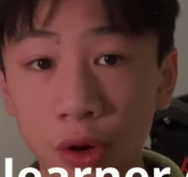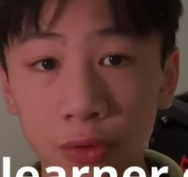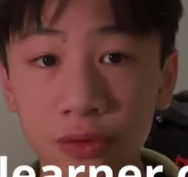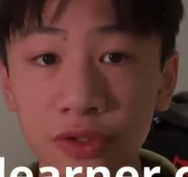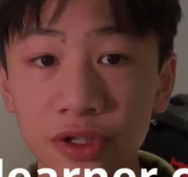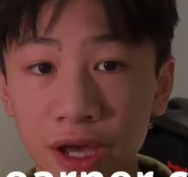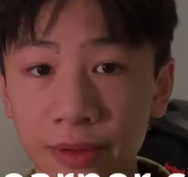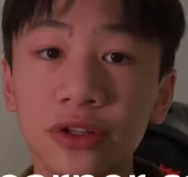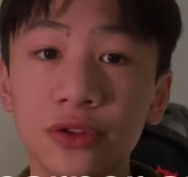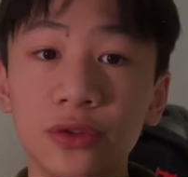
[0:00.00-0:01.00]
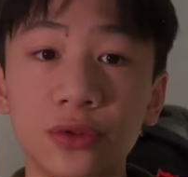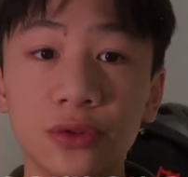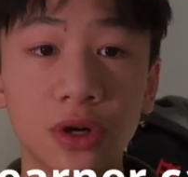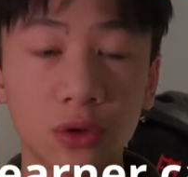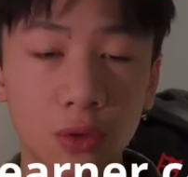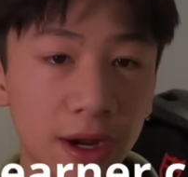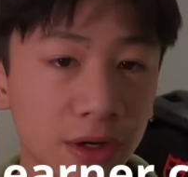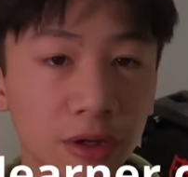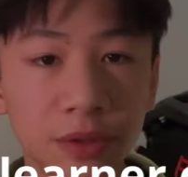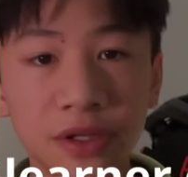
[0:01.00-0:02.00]
own time to
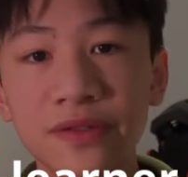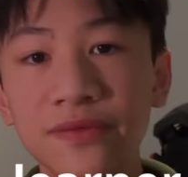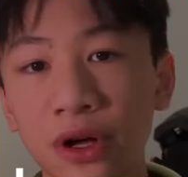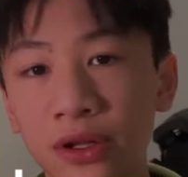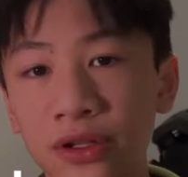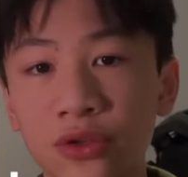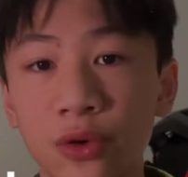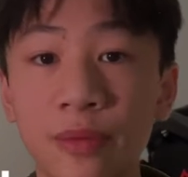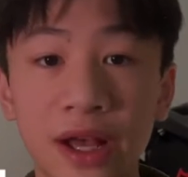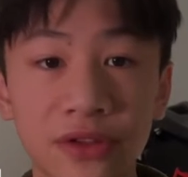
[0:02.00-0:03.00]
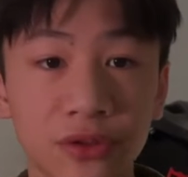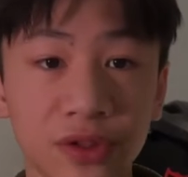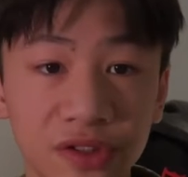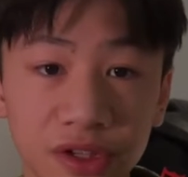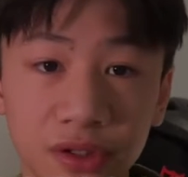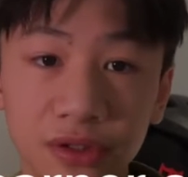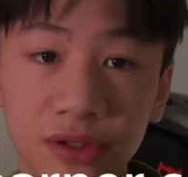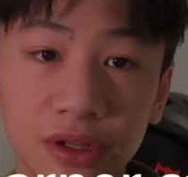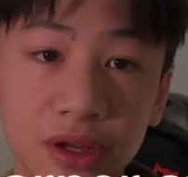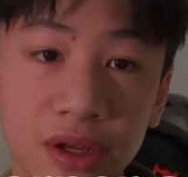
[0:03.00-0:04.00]
acquire a piece of knowledge or master a skill.
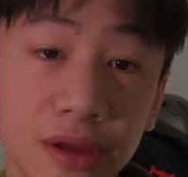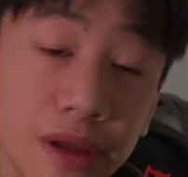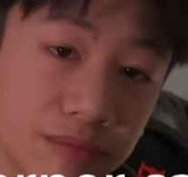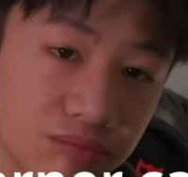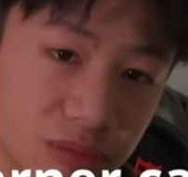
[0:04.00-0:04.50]
And